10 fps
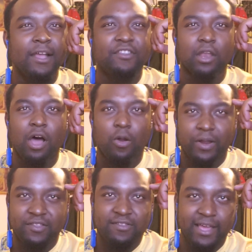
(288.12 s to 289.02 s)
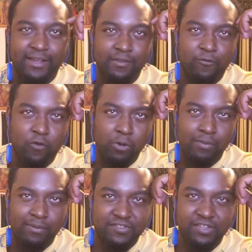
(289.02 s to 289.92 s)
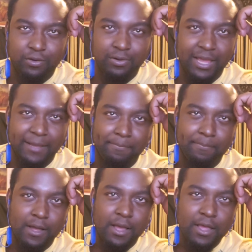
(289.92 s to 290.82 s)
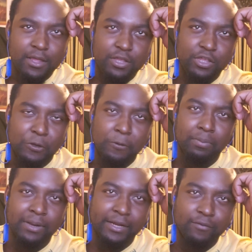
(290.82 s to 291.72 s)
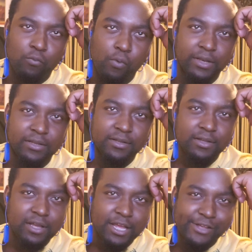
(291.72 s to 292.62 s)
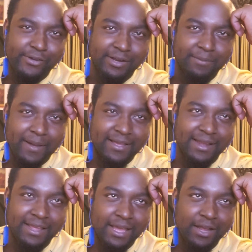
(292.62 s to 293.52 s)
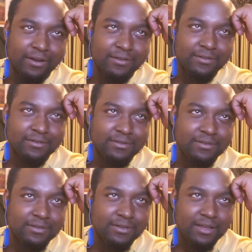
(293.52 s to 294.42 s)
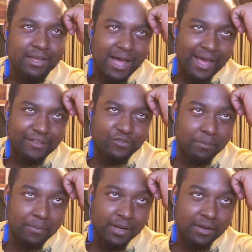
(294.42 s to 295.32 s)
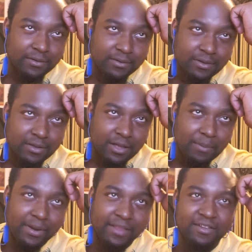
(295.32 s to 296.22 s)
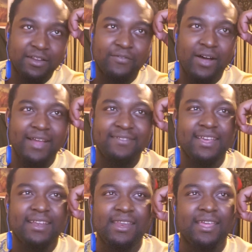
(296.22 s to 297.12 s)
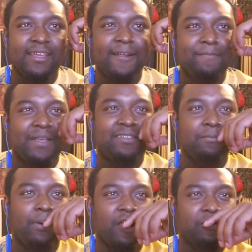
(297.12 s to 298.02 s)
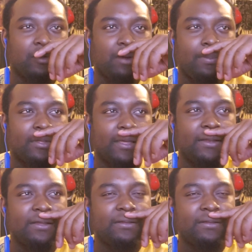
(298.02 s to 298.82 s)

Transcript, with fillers: It's a long range attack in the form of a sickle like huge blade of wood created by cutting air. I hate to admit it, but it's a divine technique that's impossible to replicate.